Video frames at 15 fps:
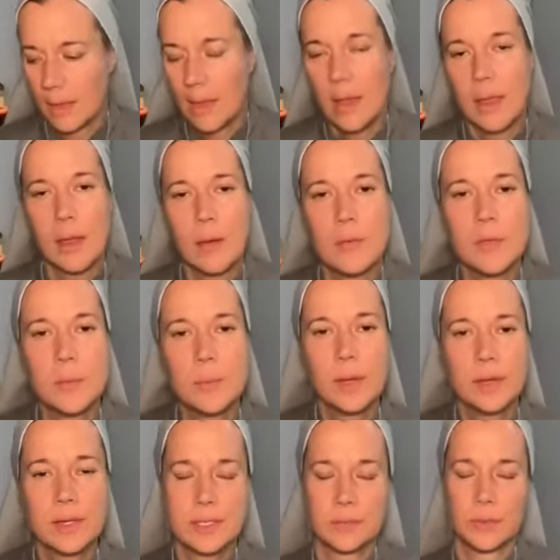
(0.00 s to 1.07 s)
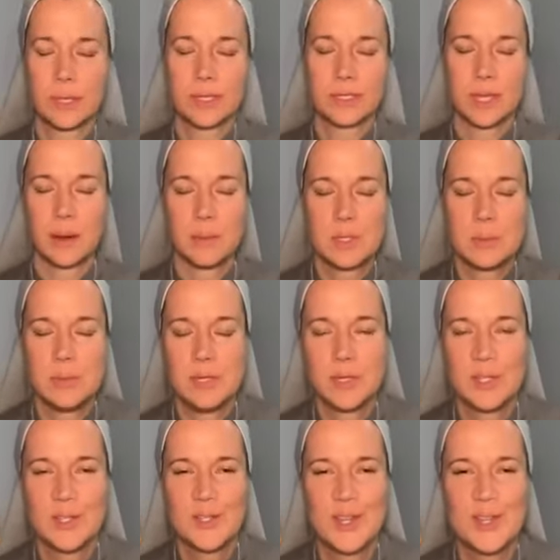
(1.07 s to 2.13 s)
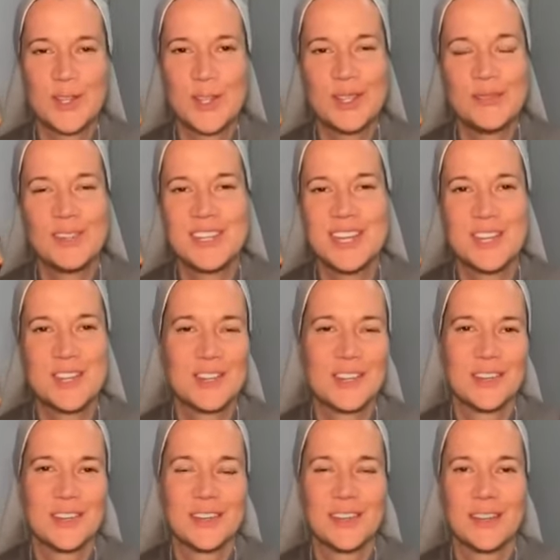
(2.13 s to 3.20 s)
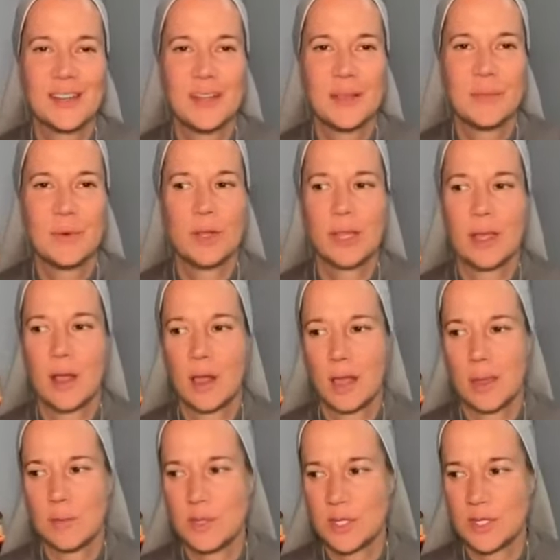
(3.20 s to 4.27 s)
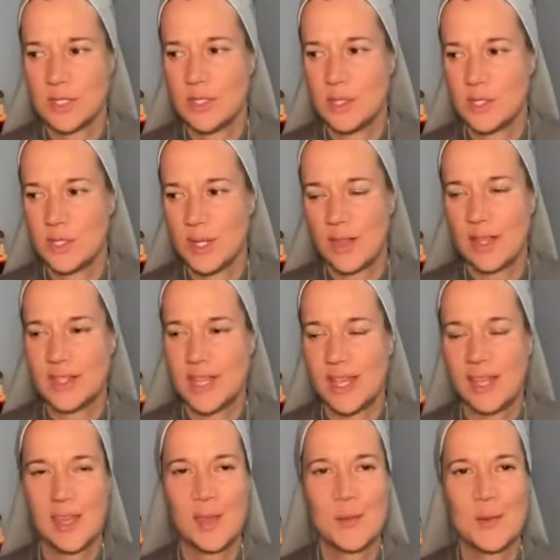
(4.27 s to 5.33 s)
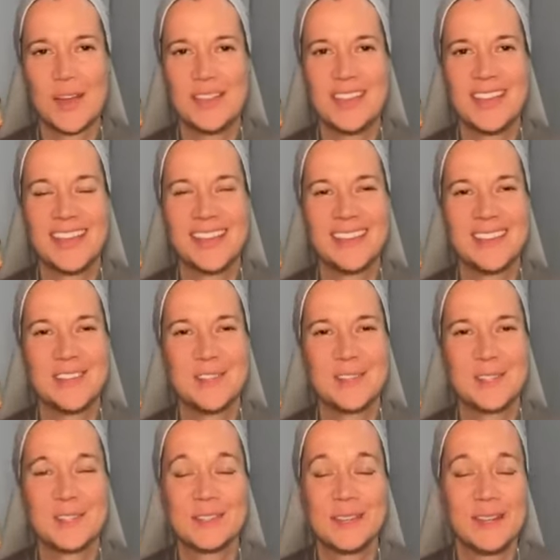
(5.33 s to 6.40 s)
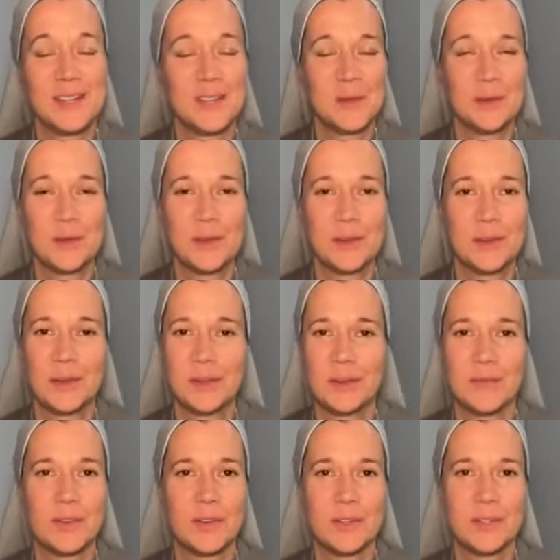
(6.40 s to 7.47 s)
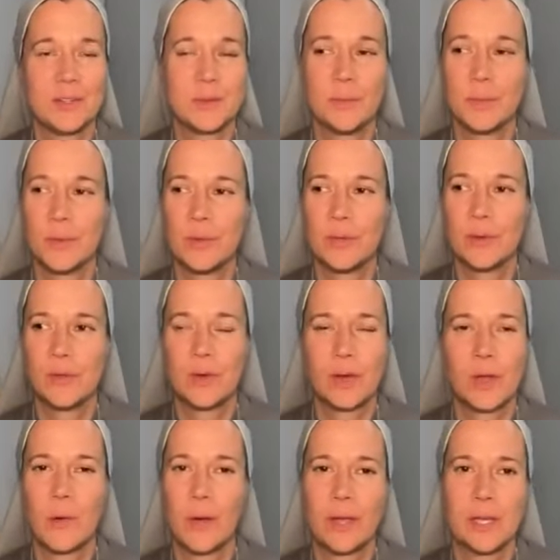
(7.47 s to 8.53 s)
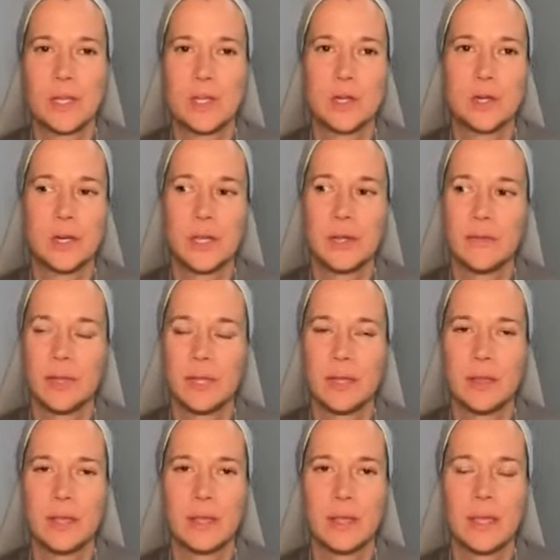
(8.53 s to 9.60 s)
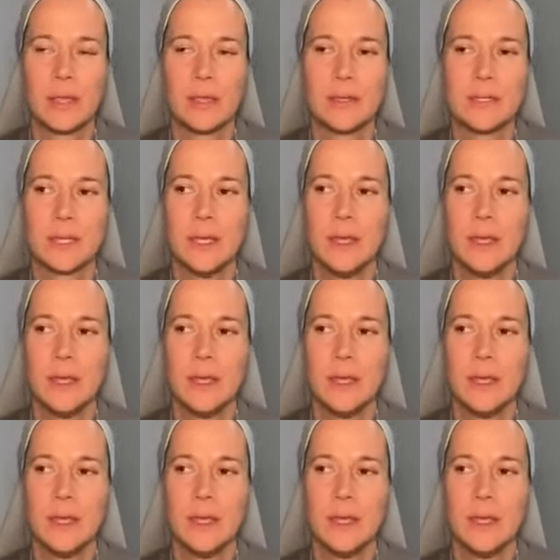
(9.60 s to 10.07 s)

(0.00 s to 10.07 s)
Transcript: Yeah, well, the book is really set up to be just a gentle invitation, and I really all I am just just gently taking you by the hand and just leading you on a, on a very simple and a very quiet journey of healing. And